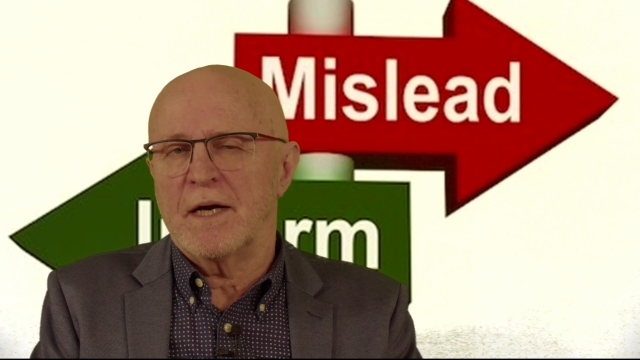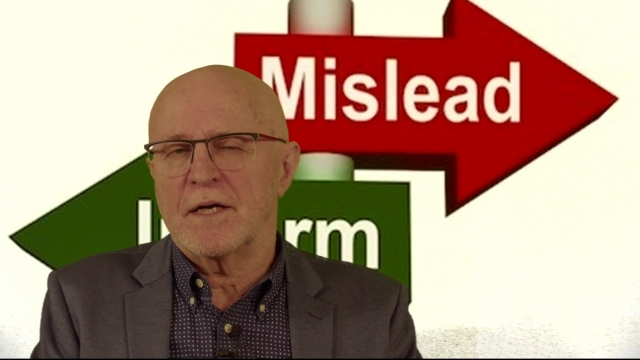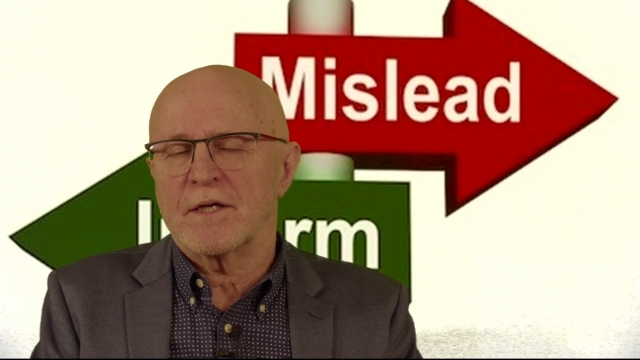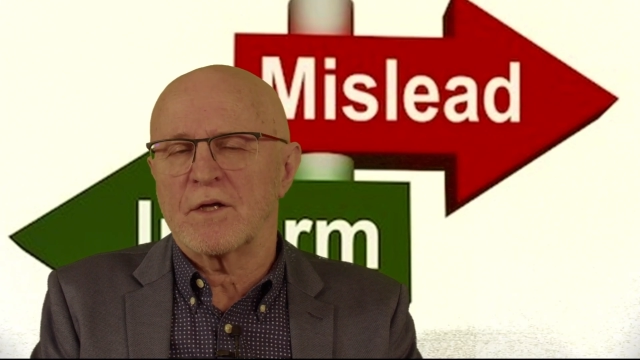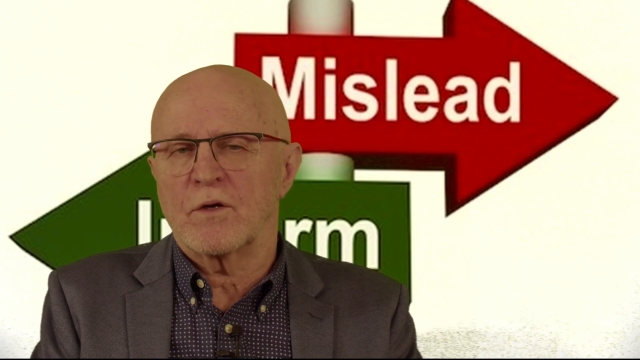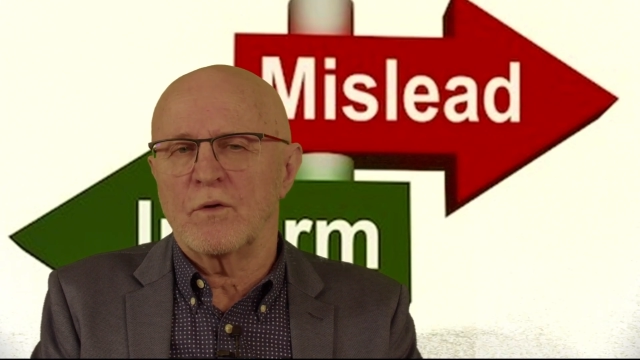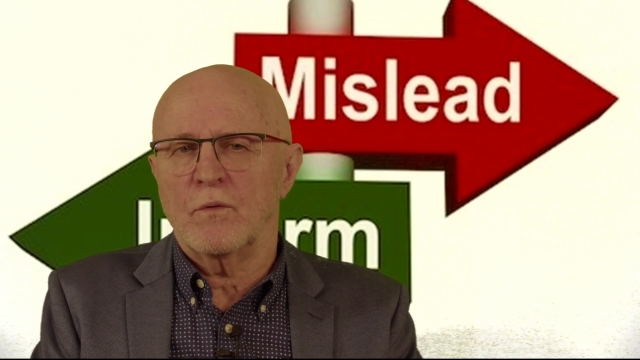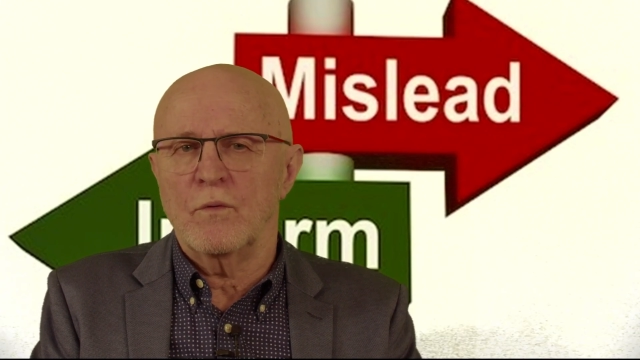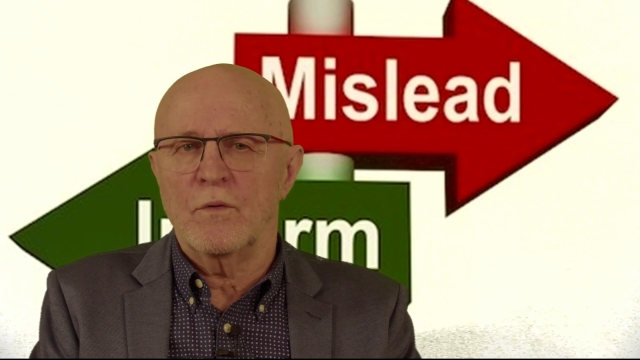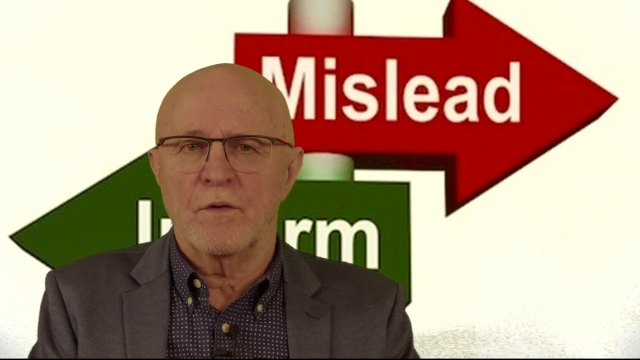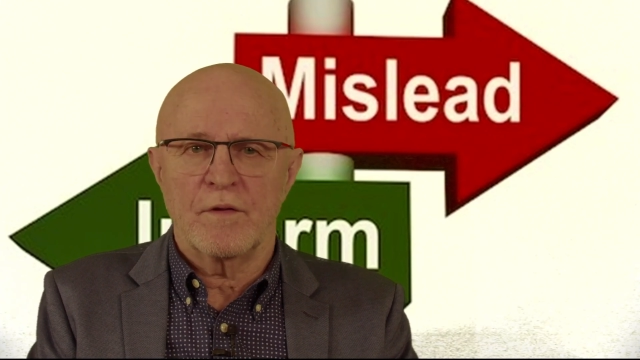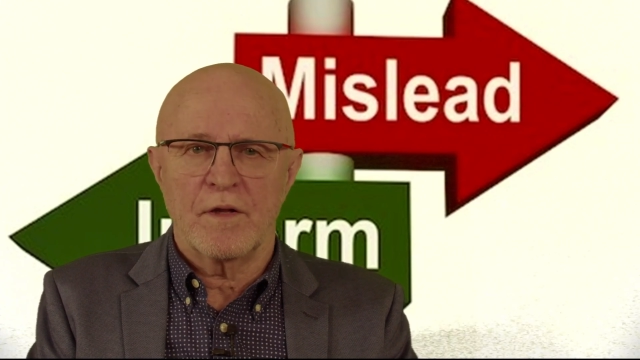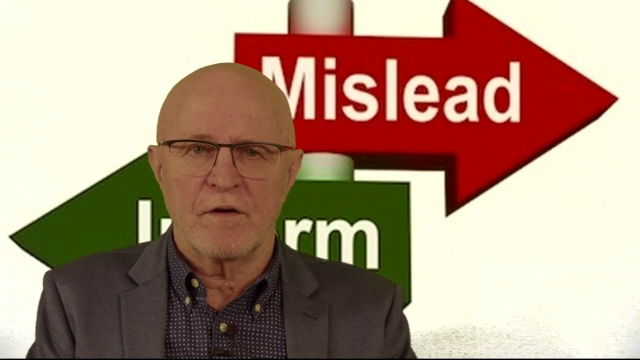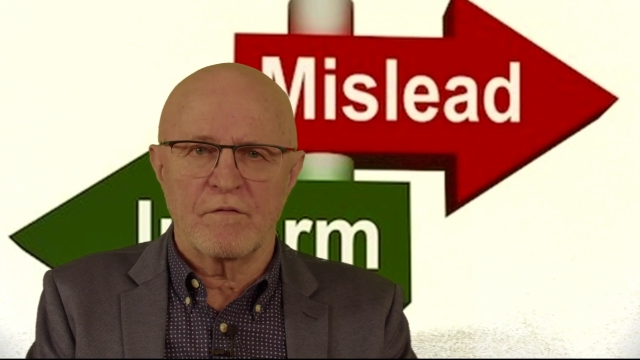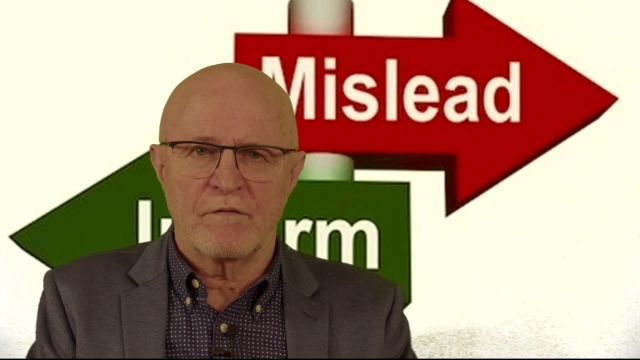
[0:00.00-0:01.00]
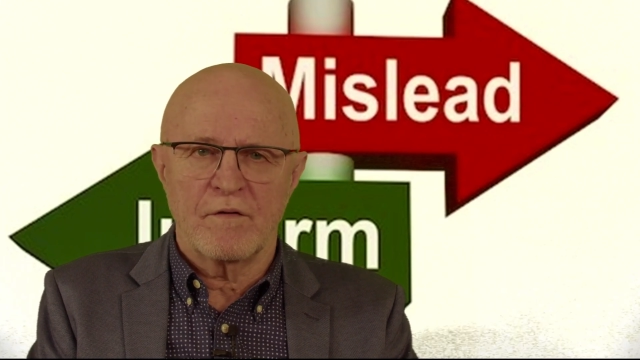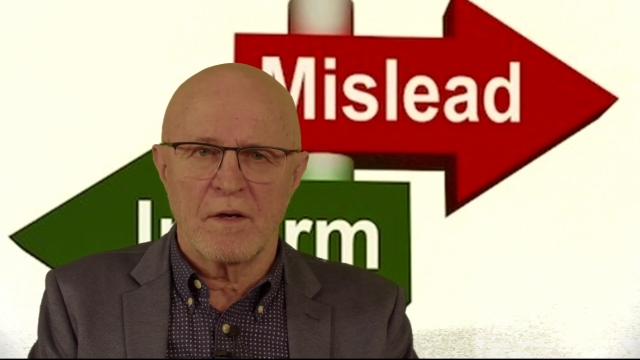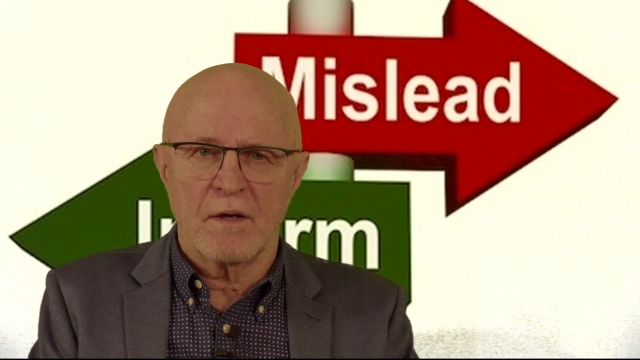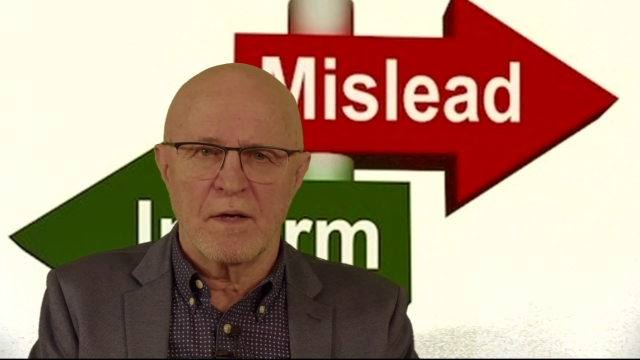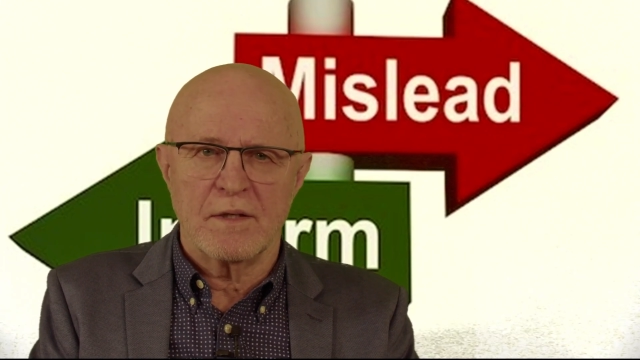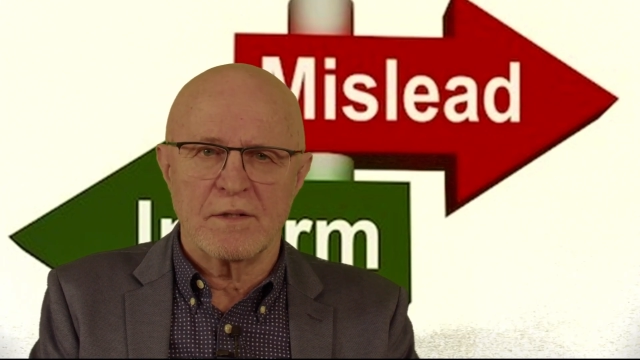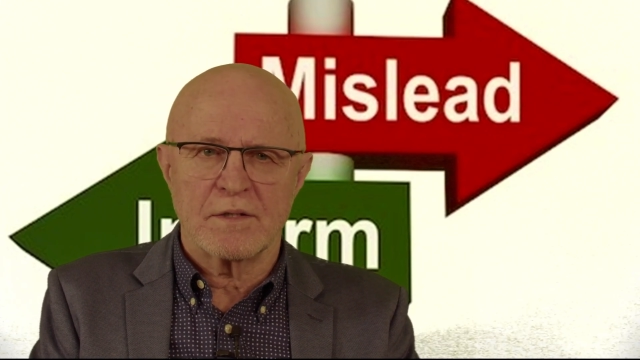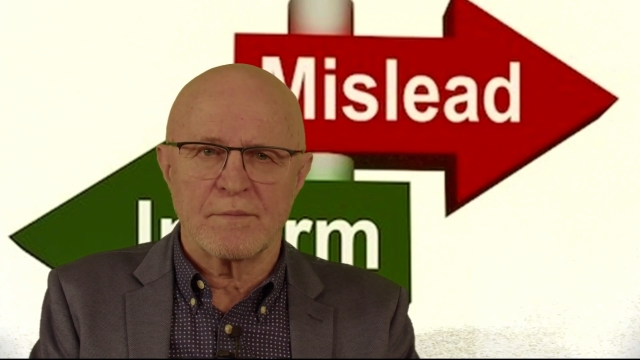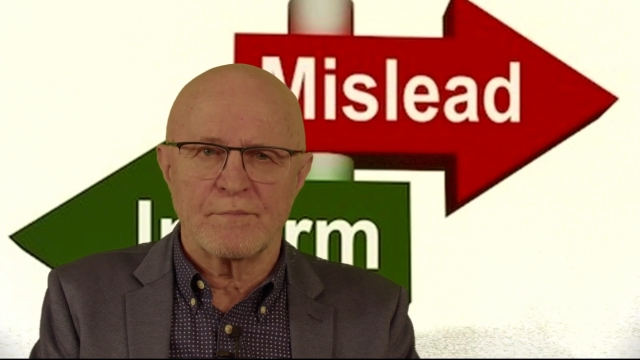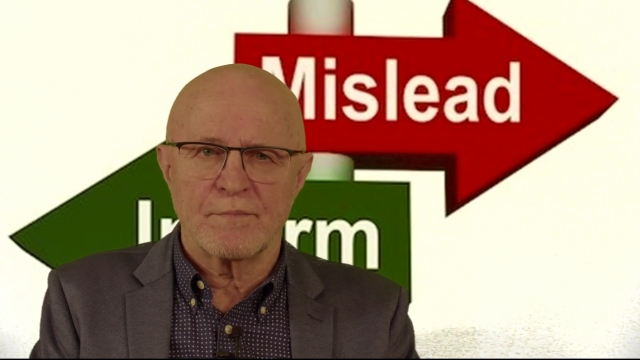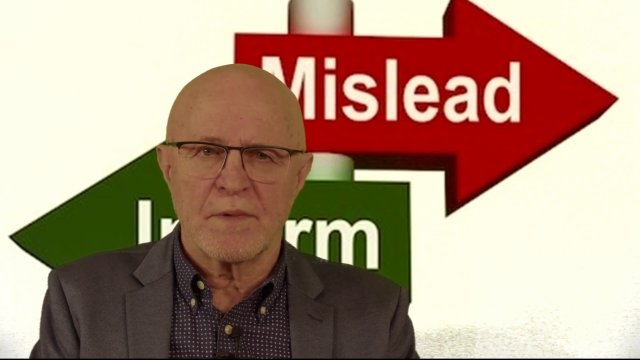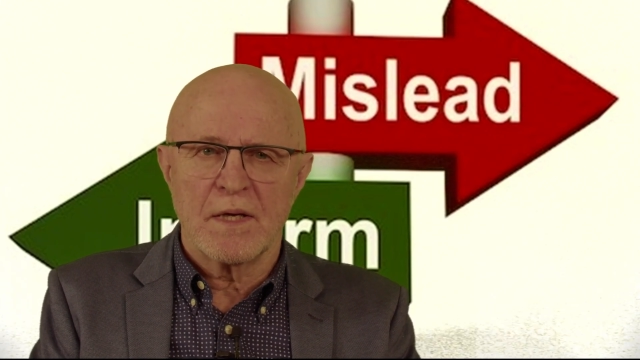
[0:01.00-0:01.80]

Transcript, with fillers: article that follows.